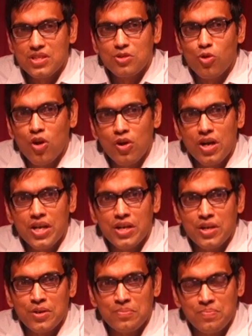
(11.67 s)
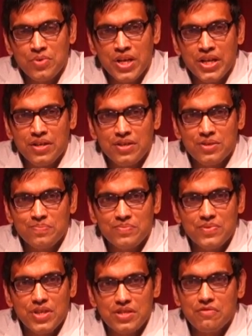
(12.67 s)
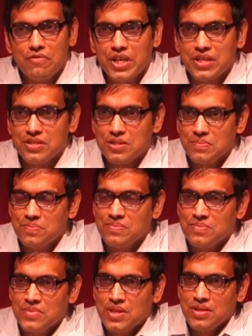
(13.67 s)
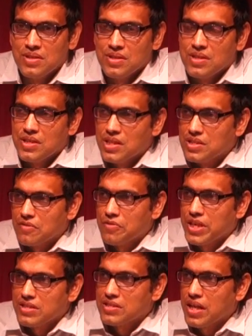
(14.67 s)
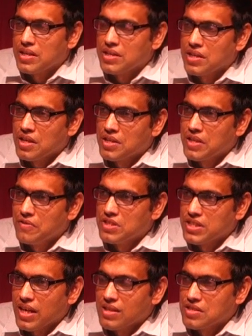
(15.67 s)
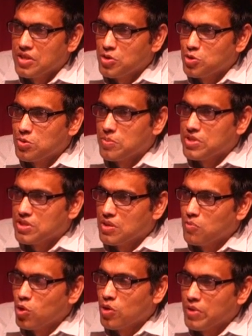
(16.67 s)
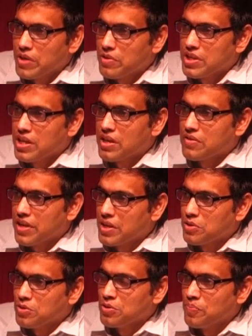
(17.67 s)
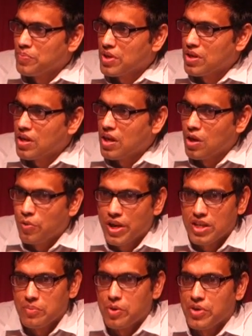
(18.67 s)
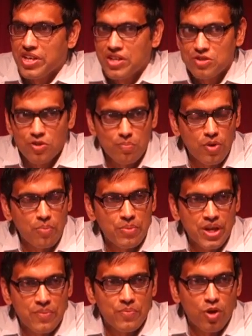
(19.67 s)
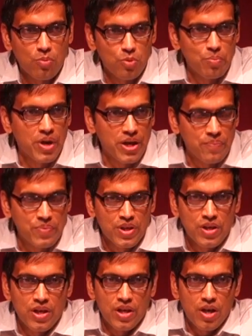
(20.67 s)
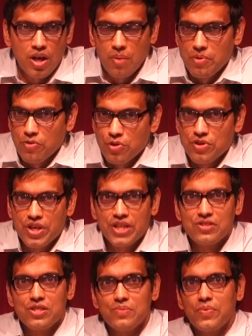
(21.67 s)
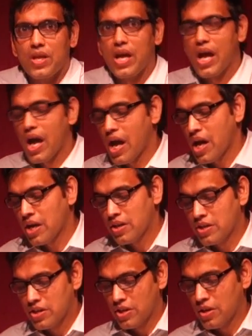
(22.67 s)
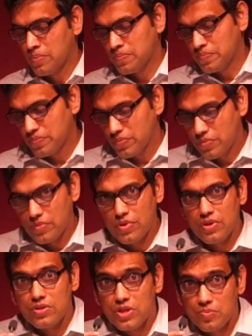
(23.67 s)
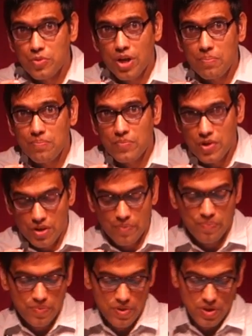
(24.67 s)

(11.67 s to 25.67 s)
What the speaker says: It's no longer a date, it's a phrase. It's a phrase that TV channels and newspapers invoke whenever they are trying to look at the preparedness of Bombay or Mumbai before the rains. And let's put up. Okay.